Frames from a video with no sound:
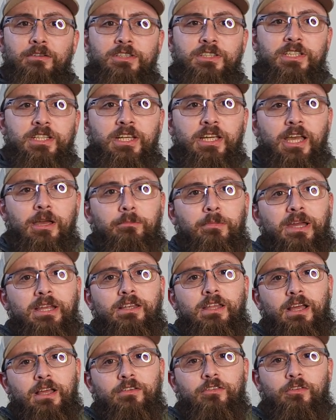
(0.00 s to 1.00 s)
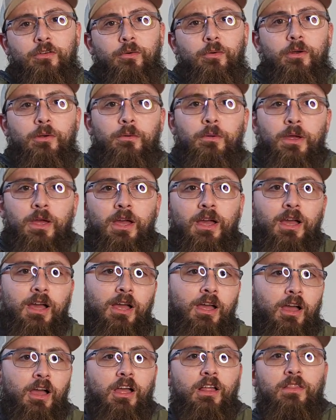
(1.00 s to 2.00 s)
sitting at my desk going,
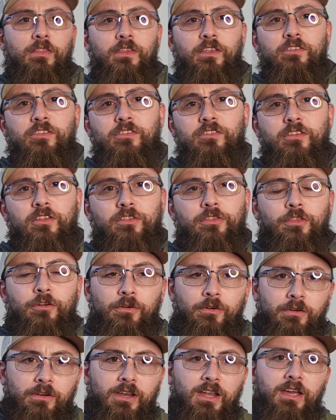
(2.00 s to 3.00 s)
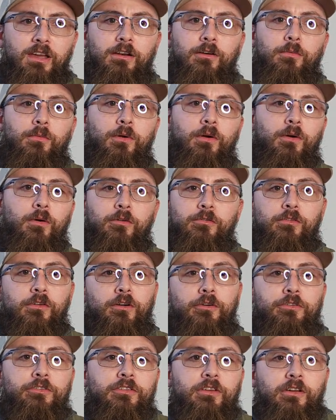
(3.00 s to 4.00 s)
this is the 3rd day in a row of
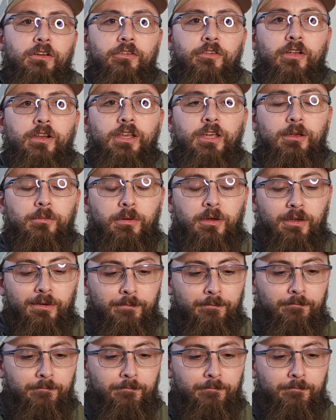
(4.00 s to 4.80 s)
no sales on eBay.